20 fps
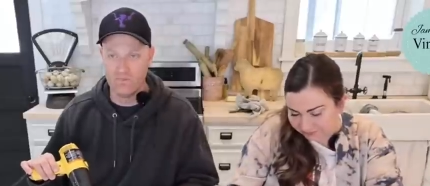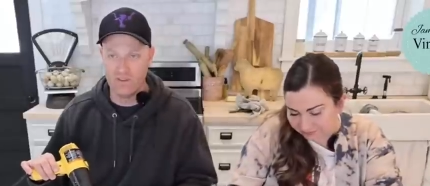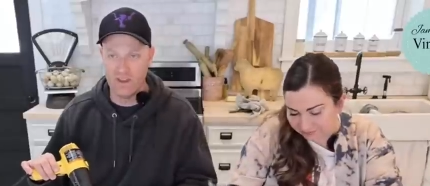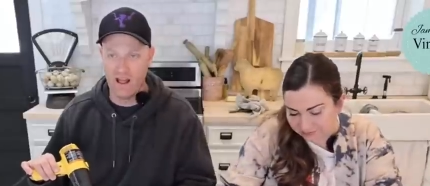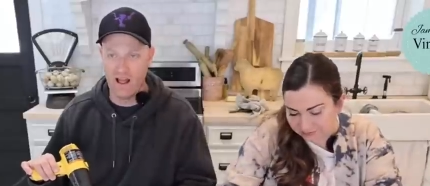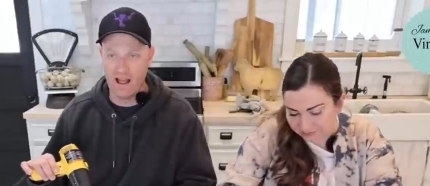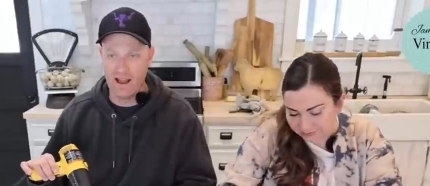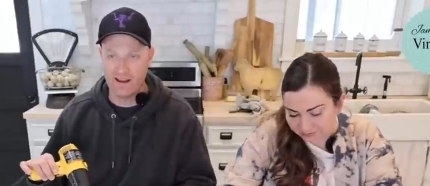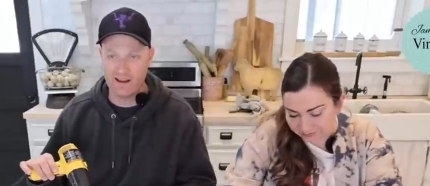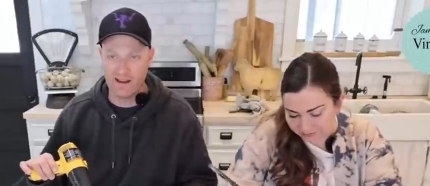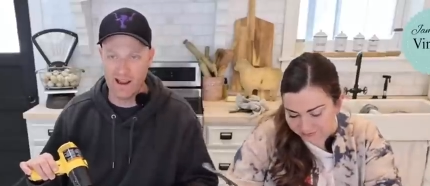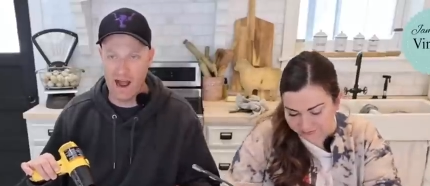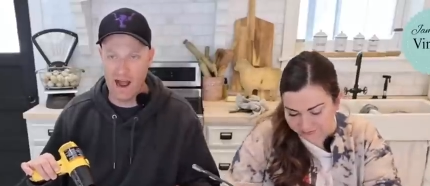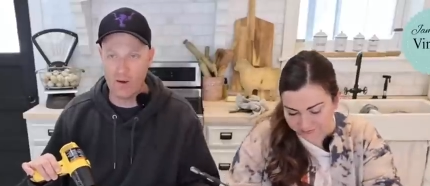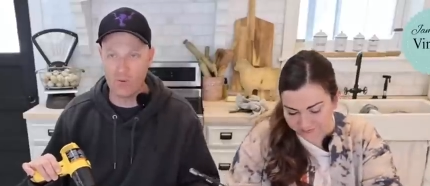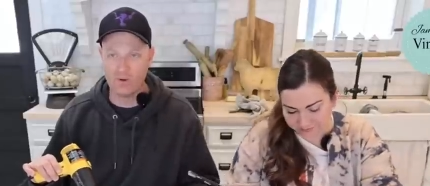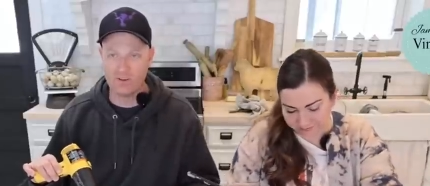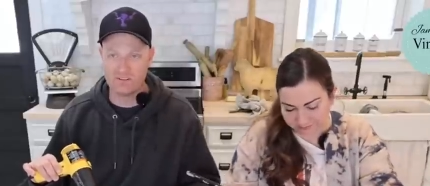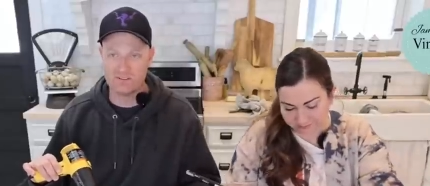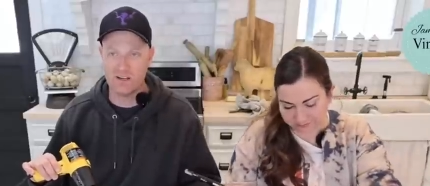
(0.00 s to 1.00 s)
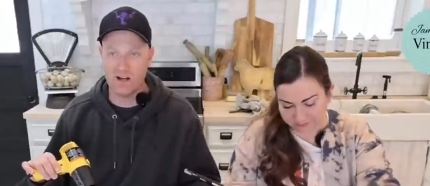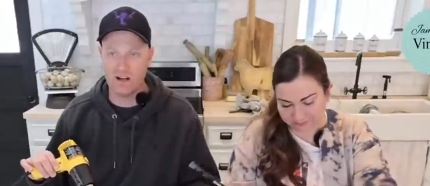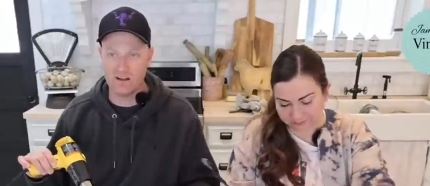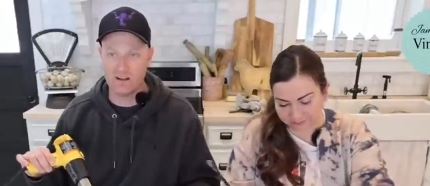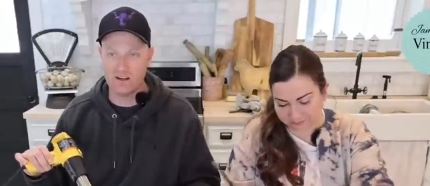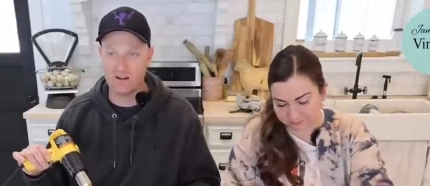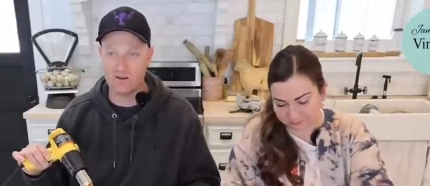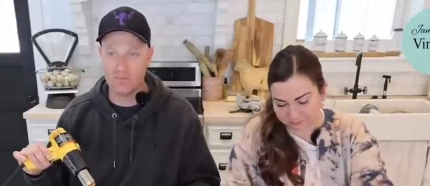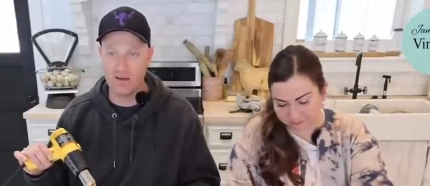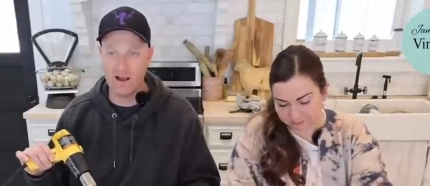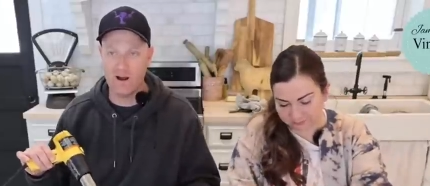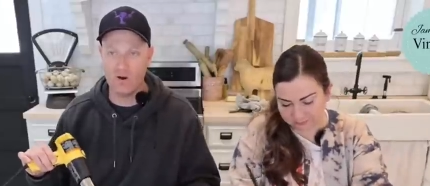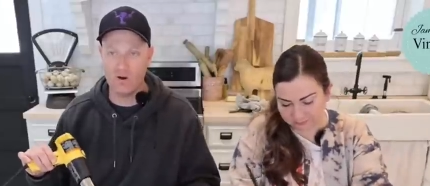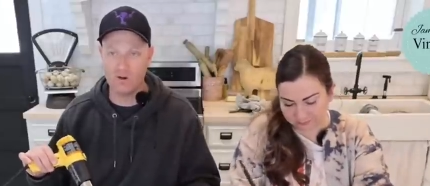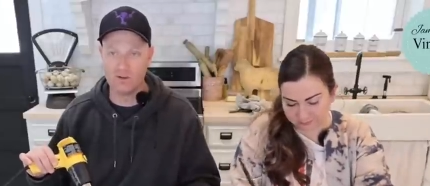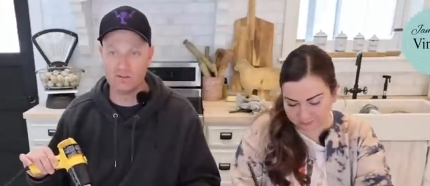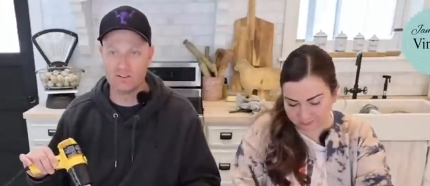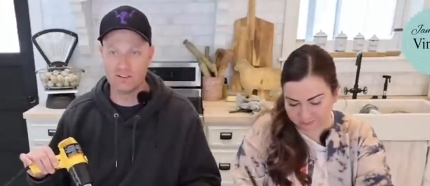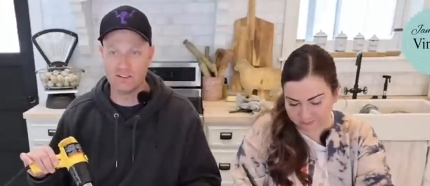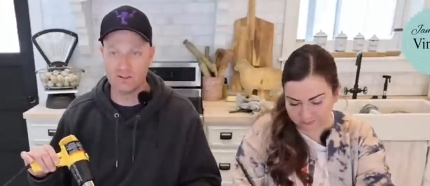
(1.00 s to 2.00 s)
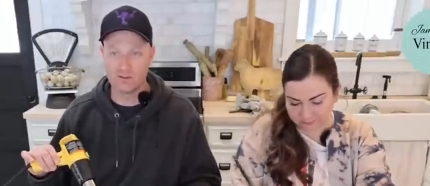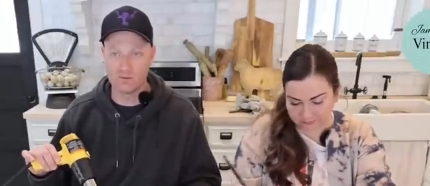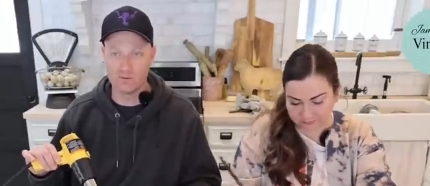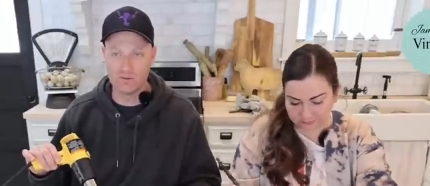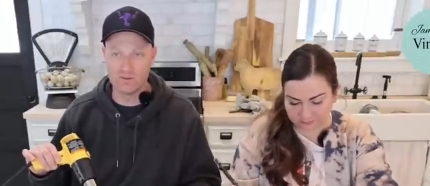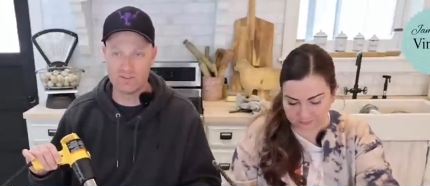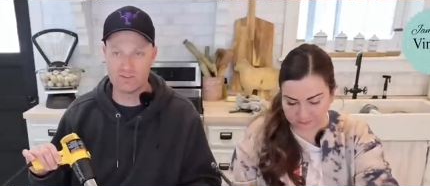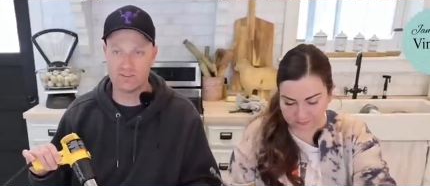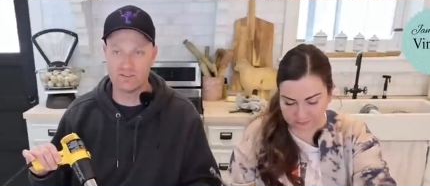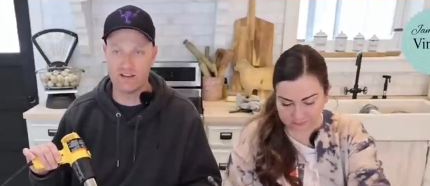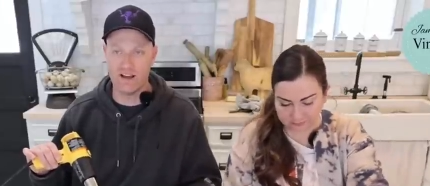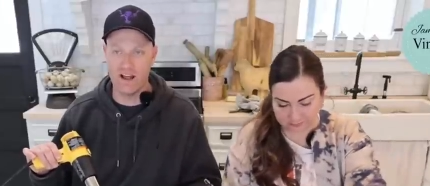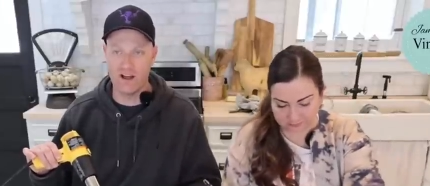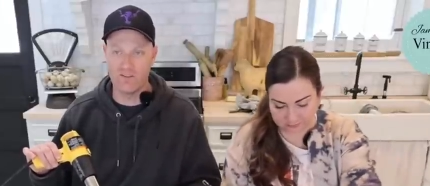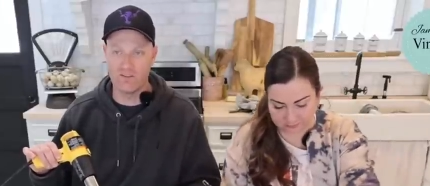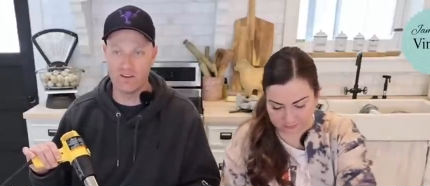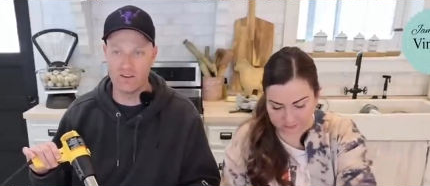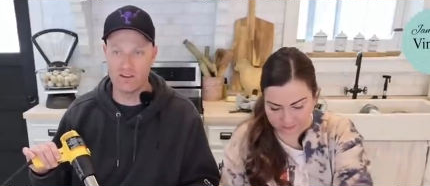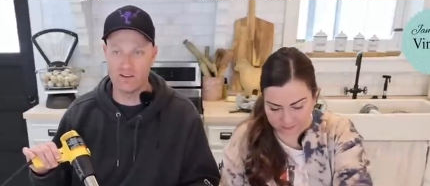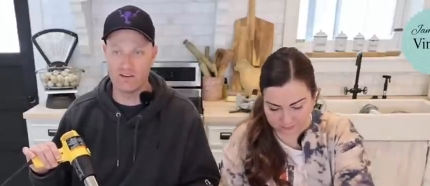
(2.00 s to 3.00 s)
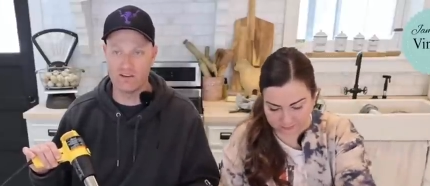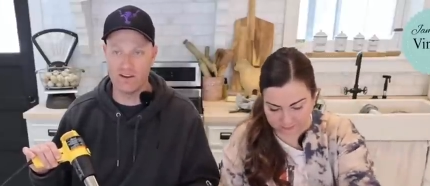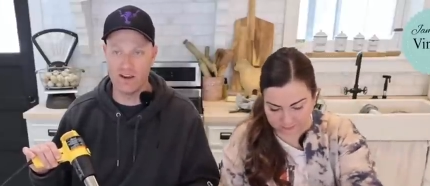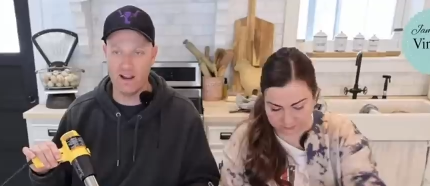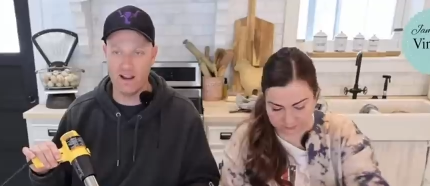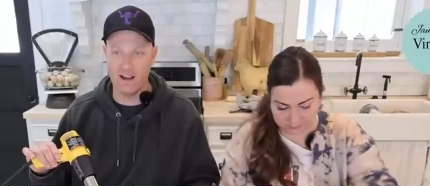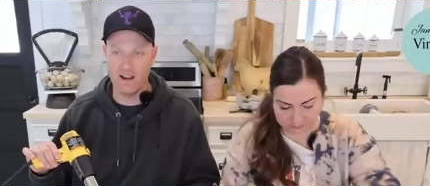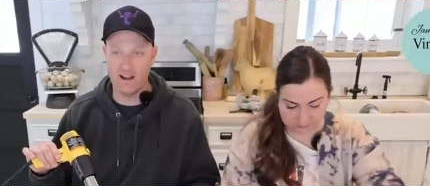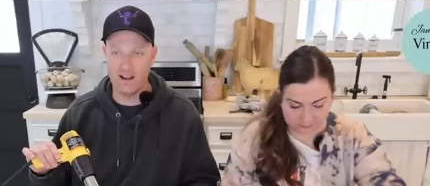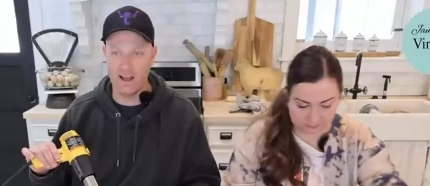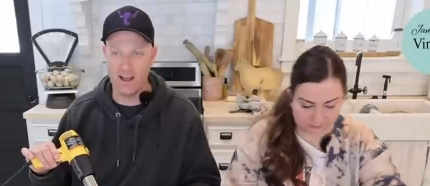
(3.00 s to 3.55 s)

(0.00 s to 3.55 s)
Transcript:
Speaker 1: like I was talking about holding a rooster down the other day,